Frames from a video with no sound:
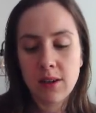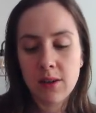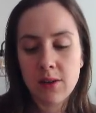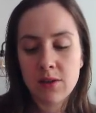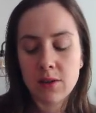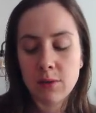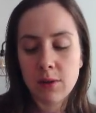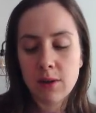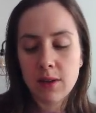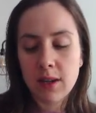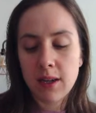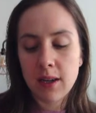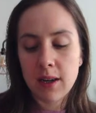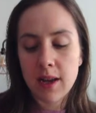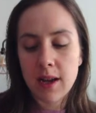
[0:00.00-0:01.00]
So we're
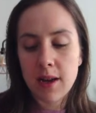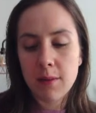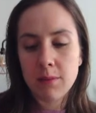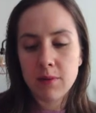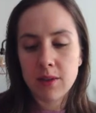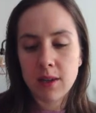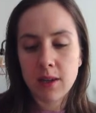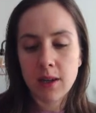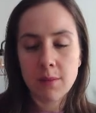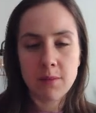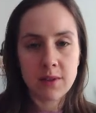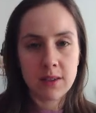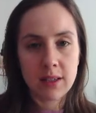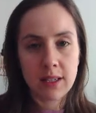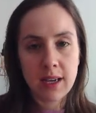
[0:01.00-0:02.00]
looking at M times
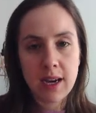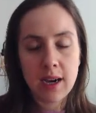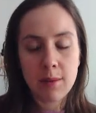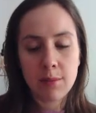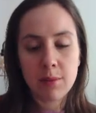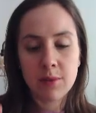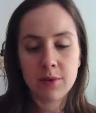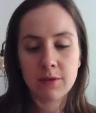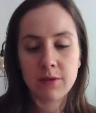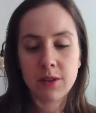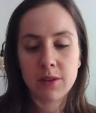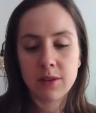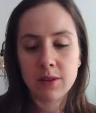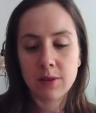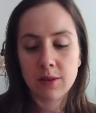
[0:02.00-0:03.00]
the gap, the
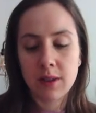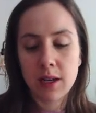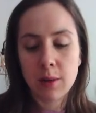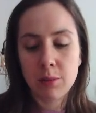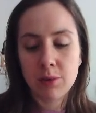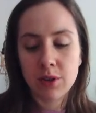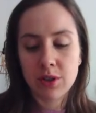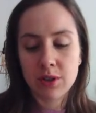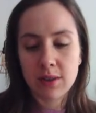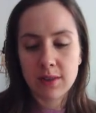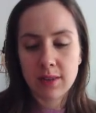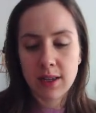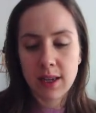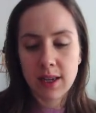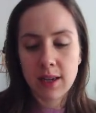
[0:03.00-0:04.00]
vertical gap, which is
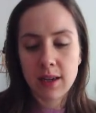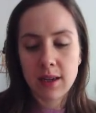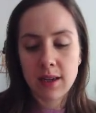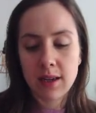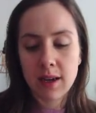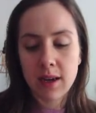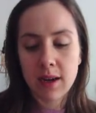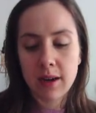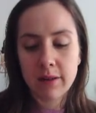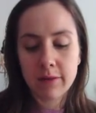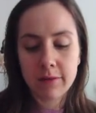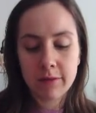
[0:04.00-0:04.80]
KF.